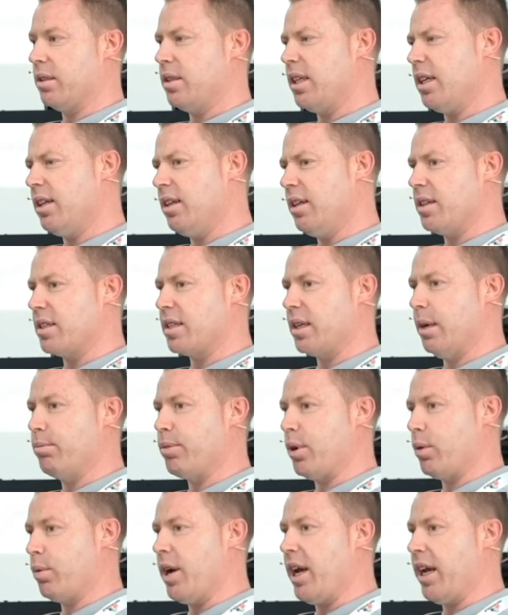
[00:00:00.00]
Still in a
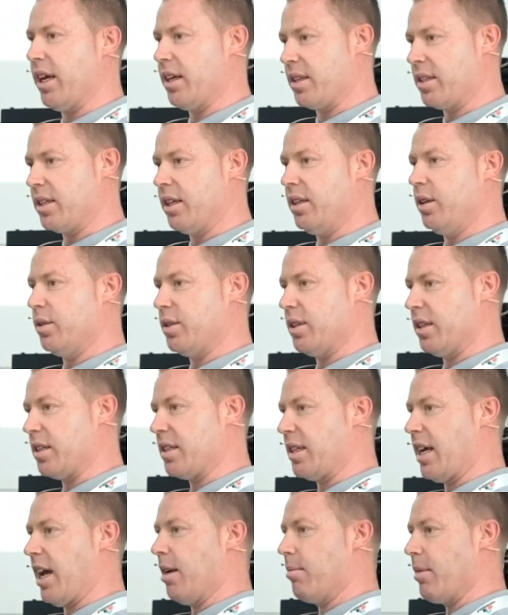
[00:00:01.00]
simple way, and still using the
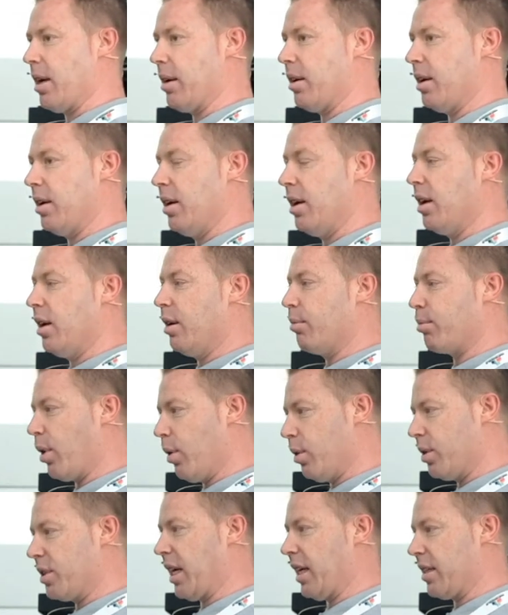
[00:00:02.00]
same
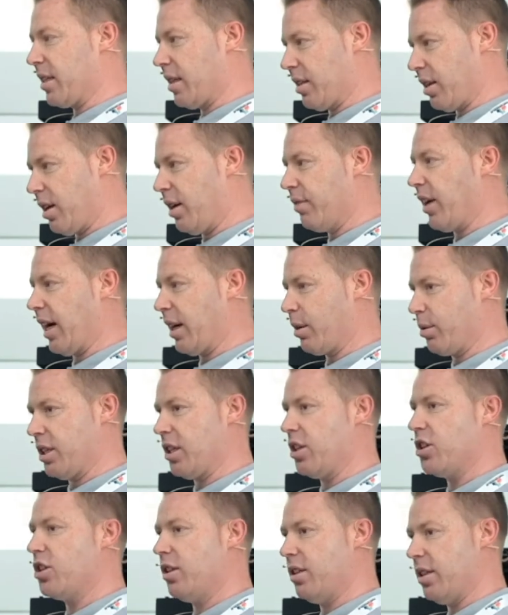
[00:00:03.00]
processes of
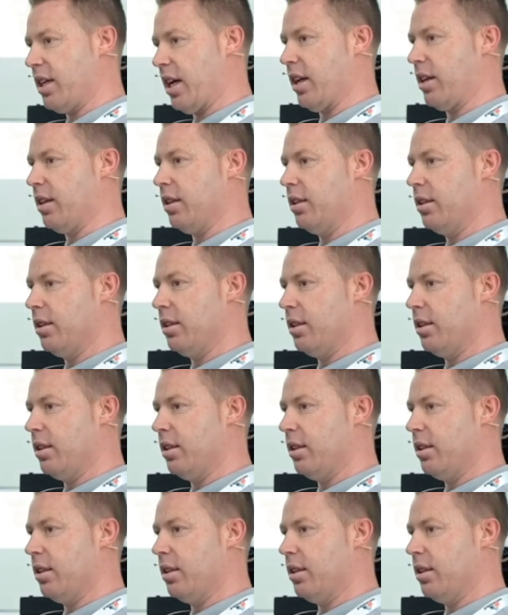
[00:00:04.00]
acquisition of data,